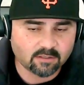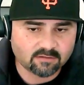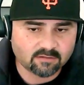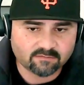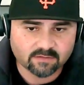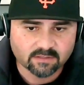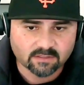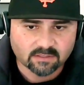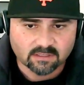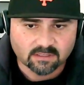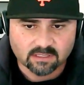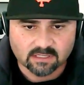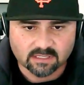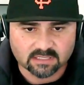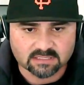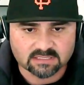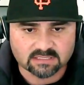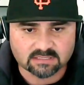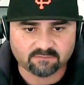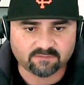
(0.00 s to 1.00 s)
of.
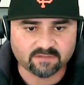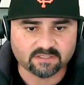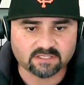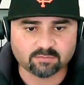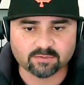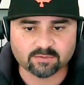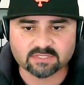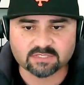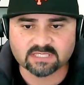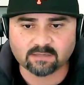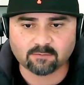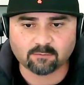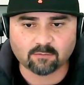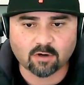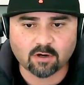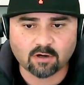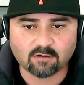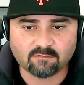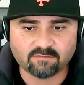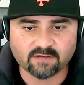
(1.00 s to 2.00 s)
It's 50% were
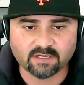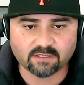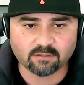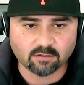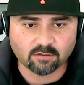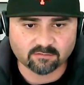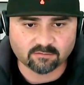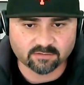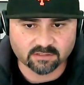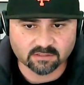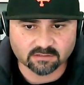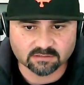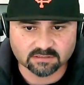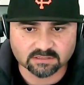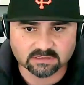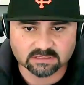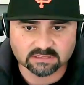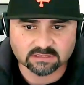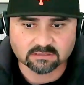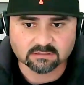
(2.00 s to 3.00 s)
all fentanyl
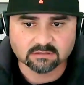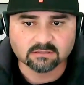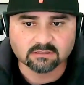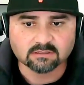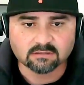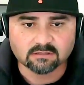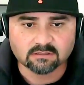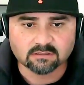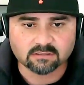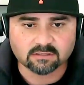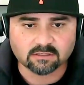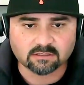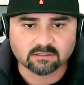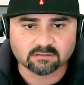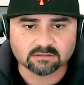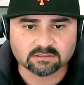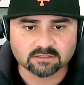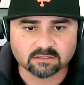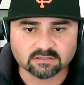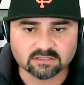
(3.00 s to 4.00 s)
overdoses.
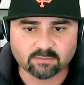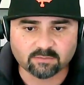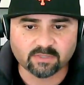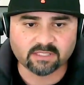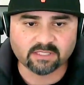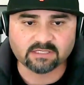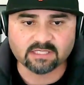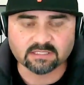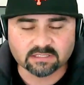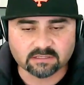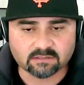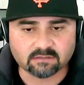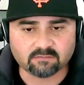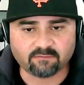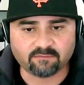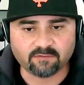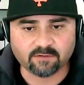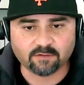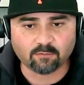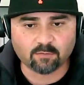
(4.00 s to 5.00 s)
So if somebody
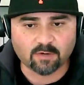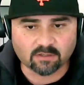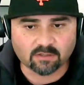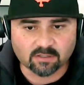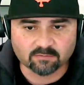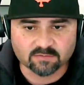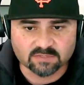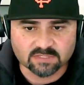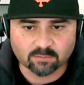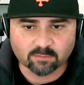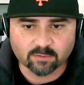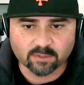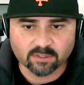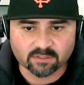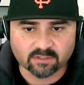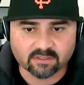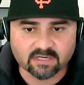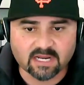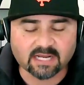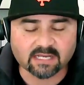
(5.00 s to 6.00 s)
doesn't feel welcome somewhere,
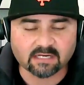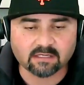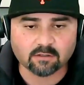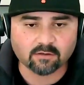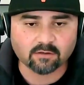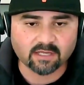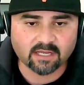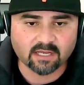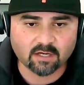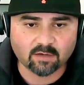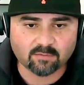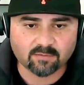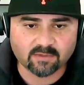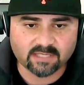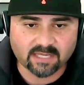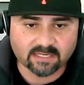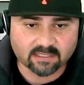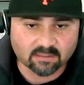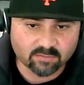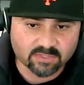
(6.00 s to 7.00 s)
they're not going to go get help,
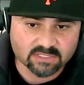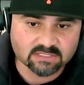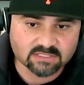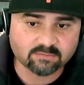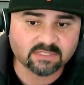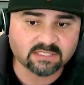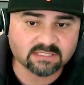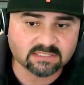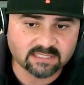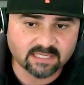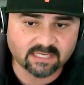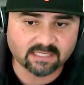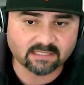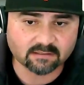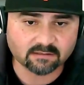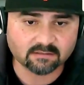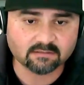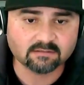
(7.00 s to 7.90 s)
and that could be somebody's dead.